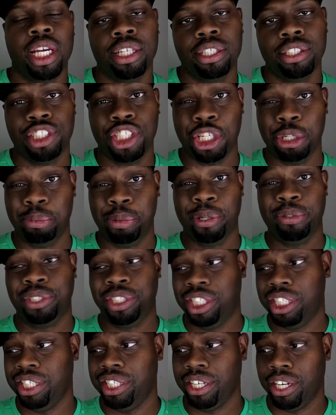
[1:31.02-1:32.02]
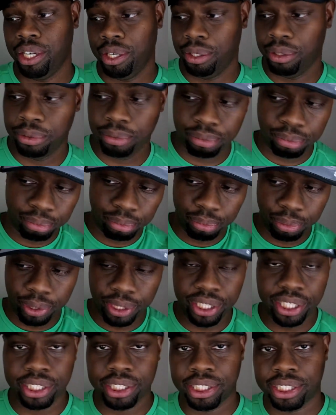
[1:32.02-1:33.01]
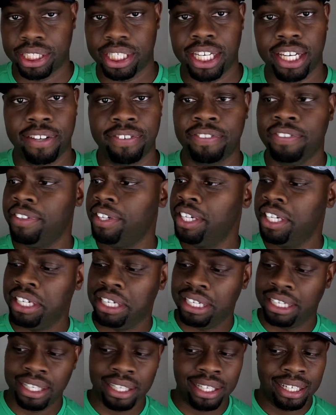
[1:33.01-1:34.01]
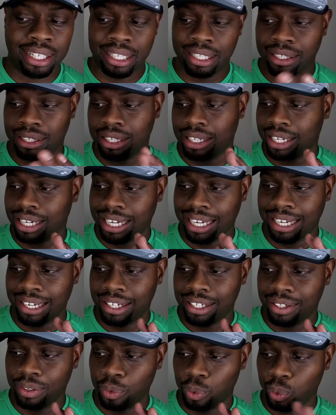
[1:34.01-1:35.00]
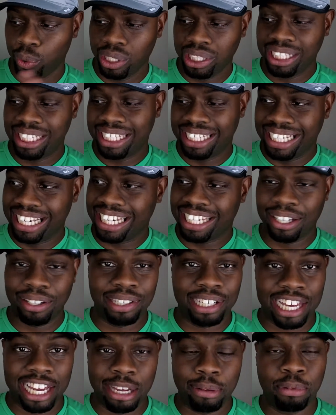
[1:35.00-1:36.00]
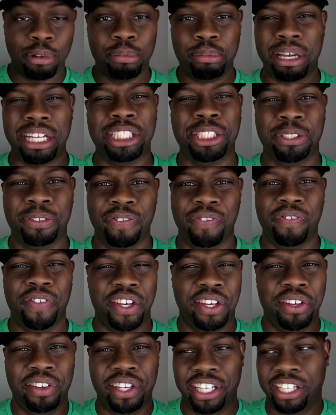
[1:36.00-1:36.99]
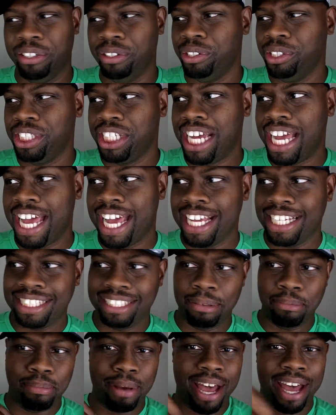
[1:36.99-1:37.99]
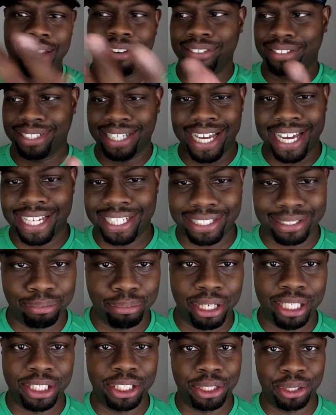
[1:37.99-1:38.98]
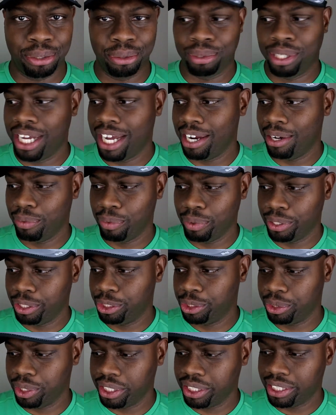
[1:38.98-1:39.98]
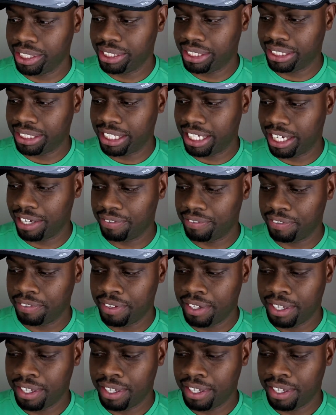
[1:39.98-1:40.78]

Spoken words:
Topo Chico, pretty good stuff. Really yellow label, makes you feel energized. The bottle's nice, makes you kind of want to drink this stuff.